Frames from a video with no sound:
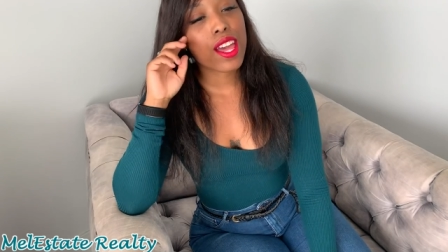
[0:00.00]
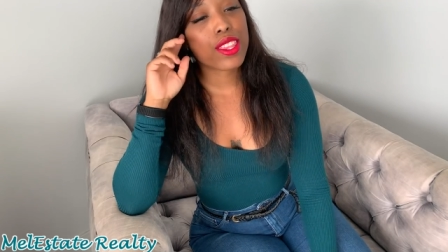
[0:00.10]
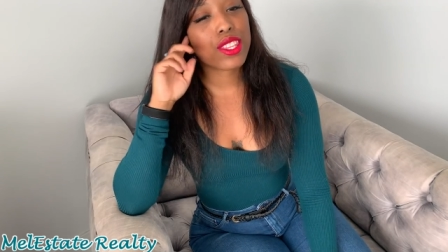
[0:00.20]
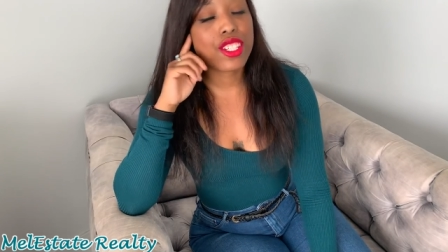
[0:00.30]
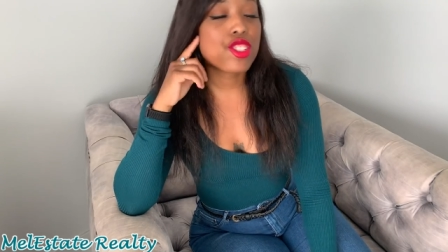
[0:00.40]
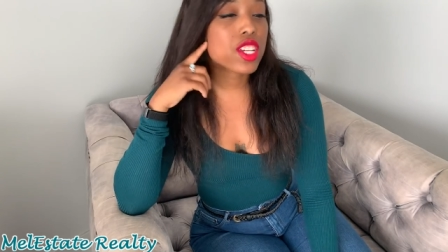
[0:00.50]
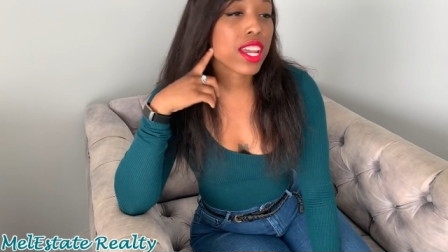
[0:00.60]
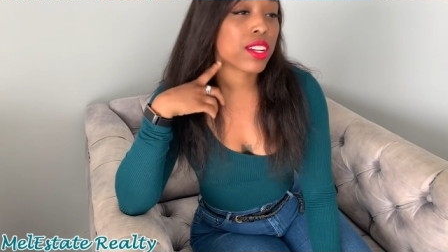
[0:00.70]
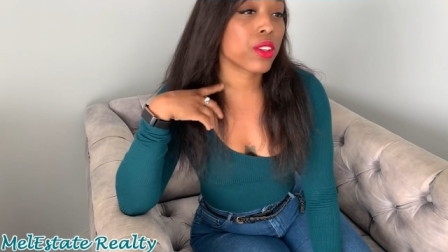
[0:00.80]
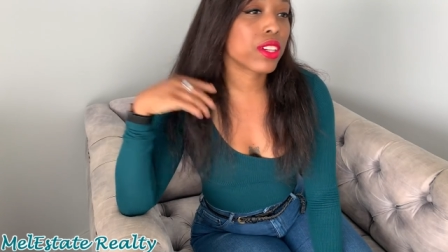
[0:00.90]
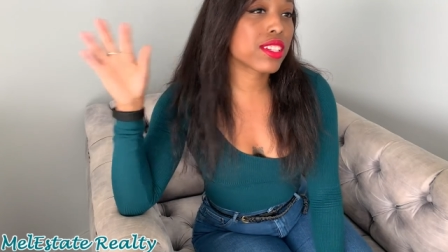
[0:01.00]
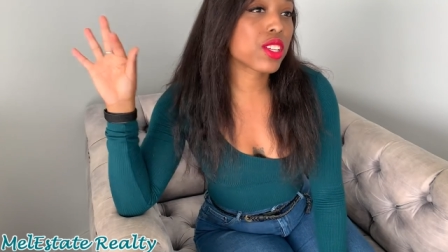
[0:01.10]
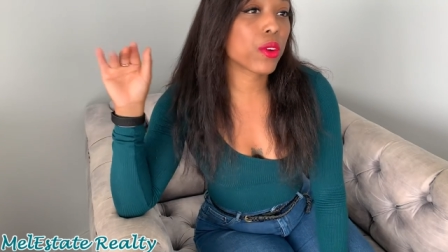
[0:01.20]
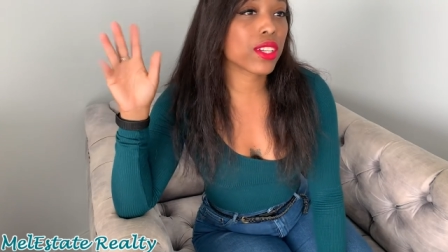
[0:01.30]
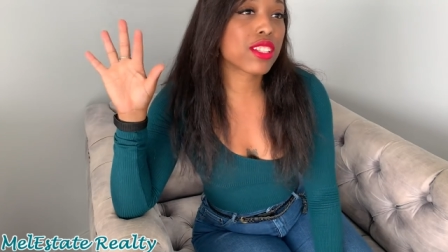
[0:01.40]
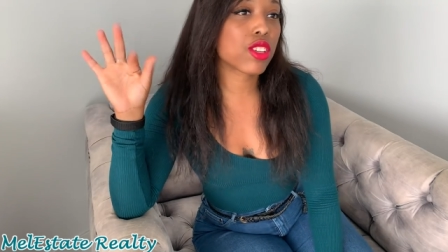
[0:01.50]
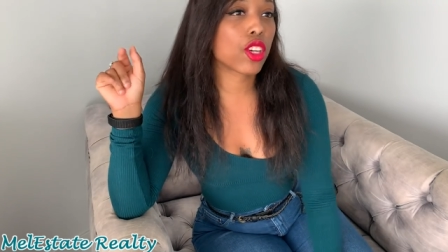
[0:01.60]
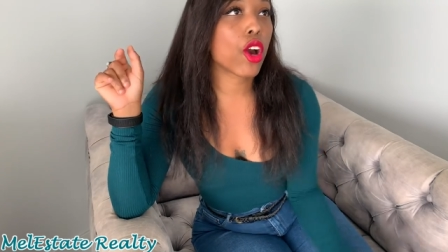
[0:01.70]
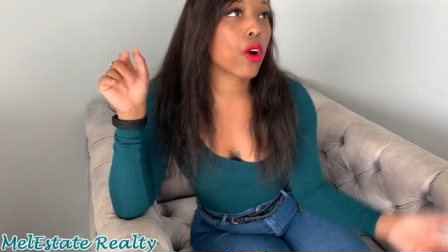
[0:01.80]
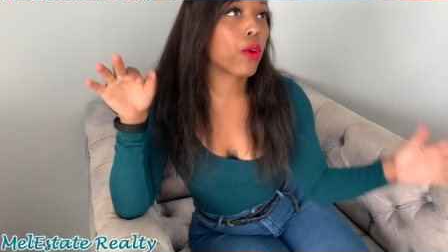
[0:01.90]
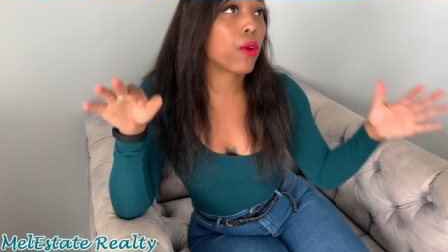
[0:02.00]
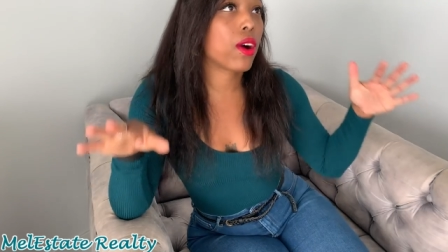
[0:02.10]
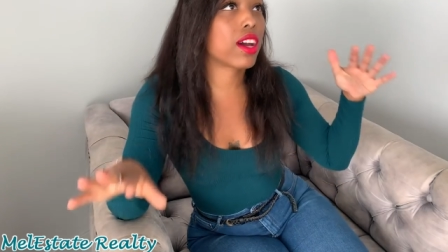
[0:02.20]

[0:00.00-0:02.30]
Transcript: This channel is going to go